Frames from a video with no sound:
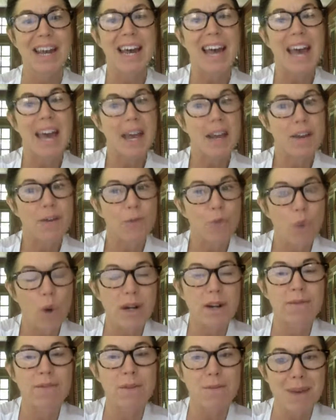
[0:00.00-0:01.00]
And if one
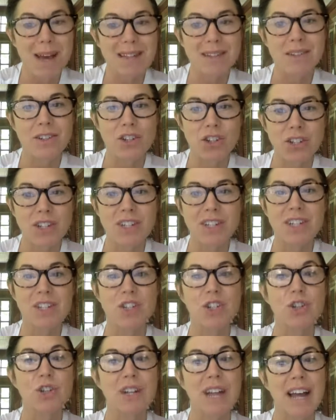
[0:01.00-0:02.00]
of the messages is
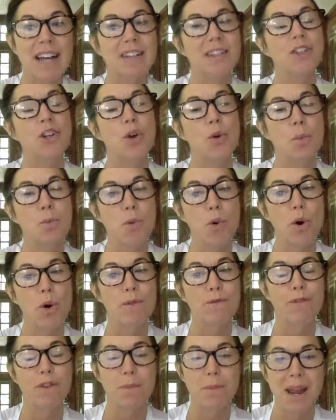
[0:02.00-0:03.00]
you'd like to know more
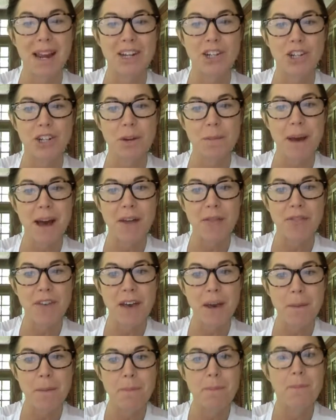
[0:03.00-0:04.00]
information about
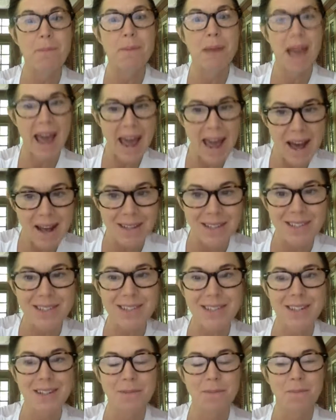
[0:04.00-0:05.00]
them,
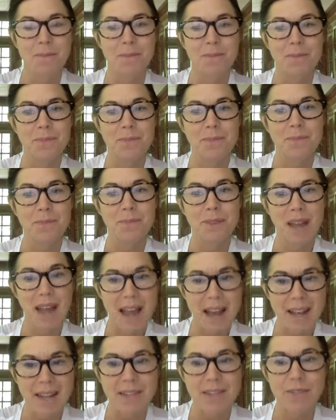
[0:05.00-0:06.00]
ask.
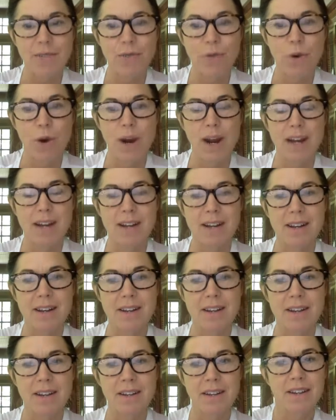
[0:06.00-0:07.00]
Ask for it
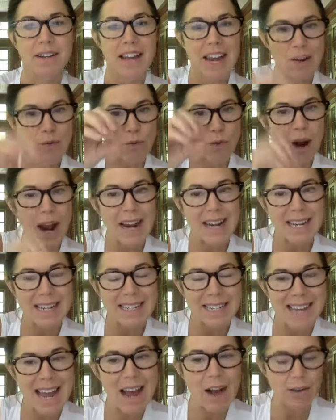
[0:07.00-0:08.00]
and write it
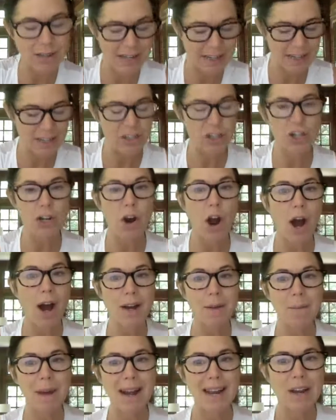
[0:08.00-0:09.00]
down. Get into your
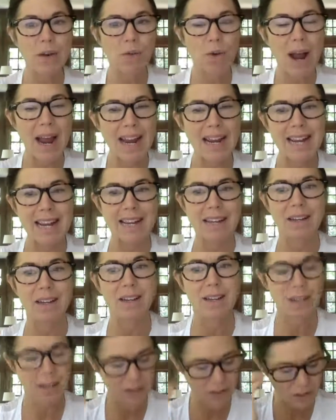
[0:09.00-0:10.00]
automatic writing.
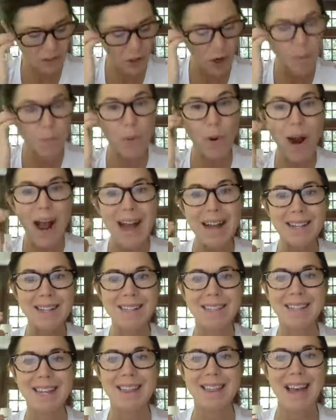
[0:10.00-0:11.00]
Start
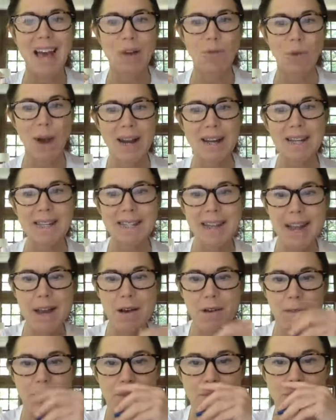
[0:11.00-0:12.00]
practicing that. Write it
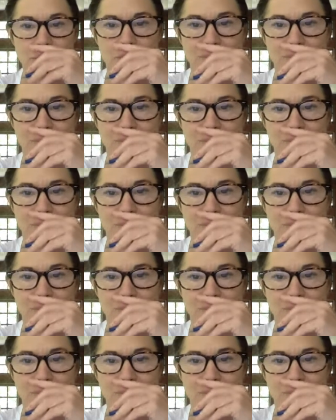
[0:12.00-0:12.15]
down.